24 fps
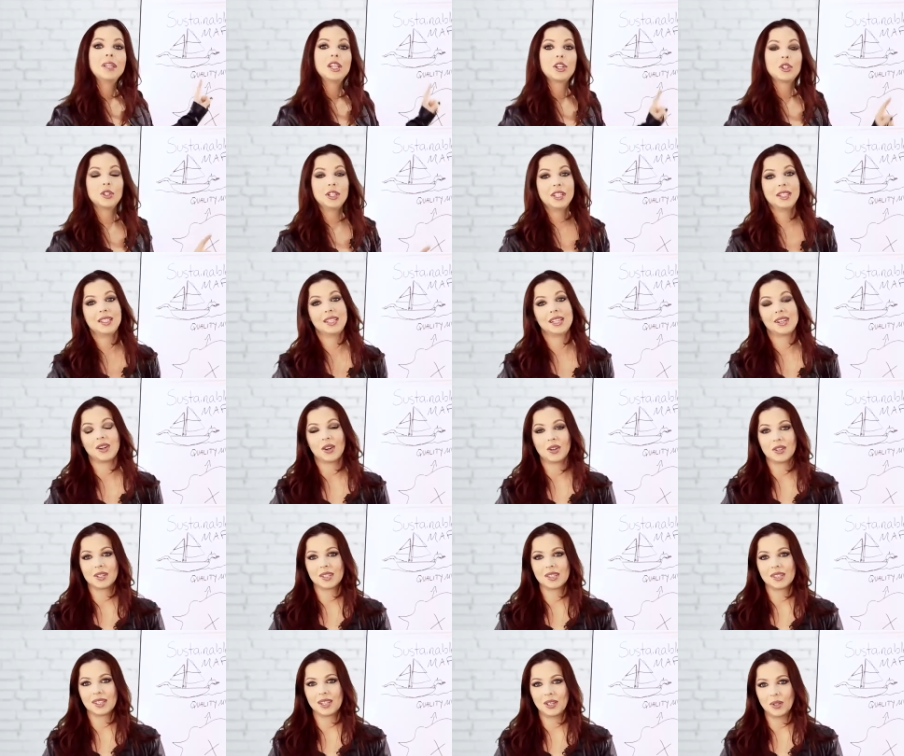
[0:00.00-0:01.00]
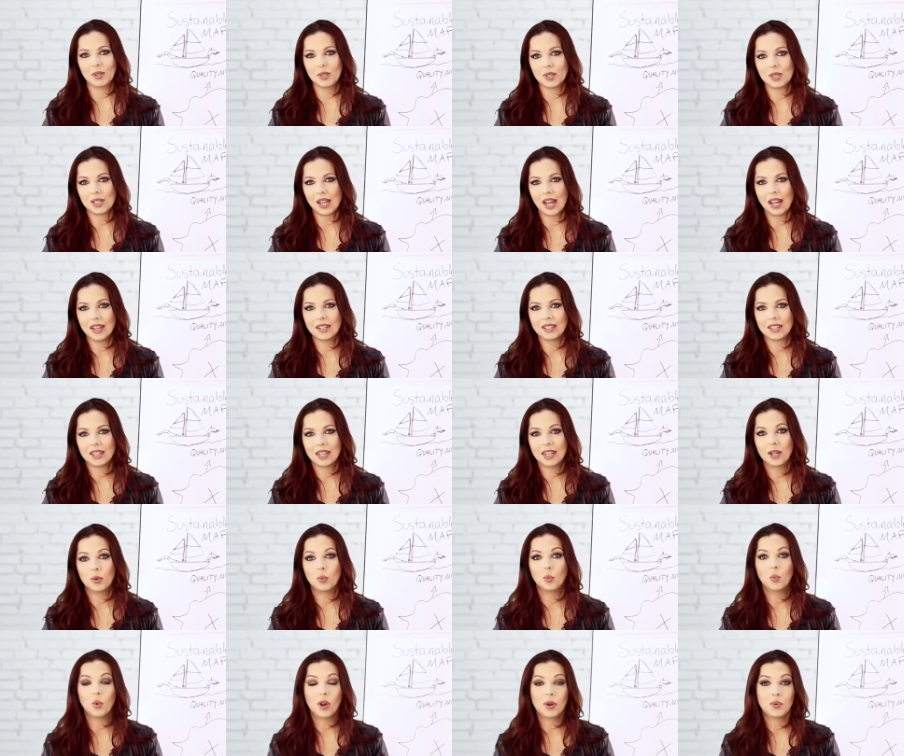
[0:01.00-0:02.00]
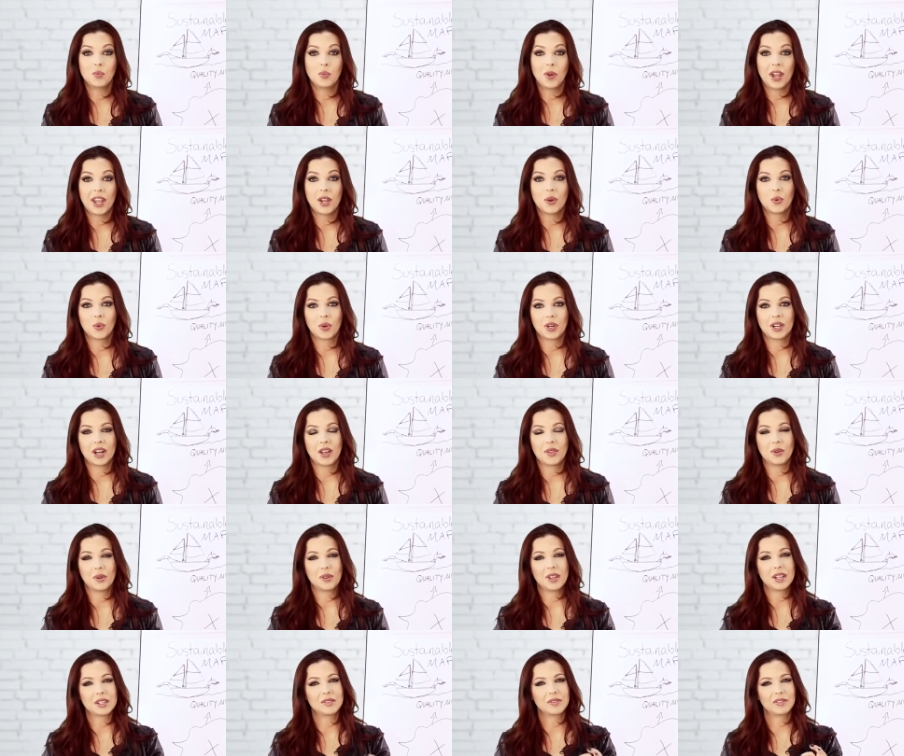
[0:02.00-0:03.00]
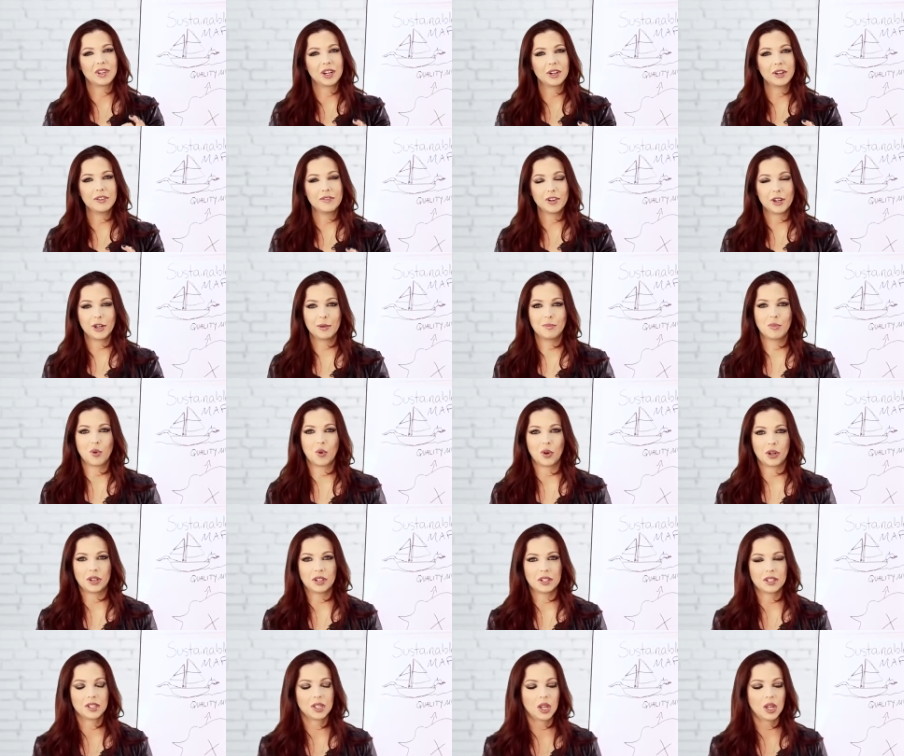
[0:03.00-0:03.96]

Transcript: to be increasing our skill set in one way or another, and that's very, very important.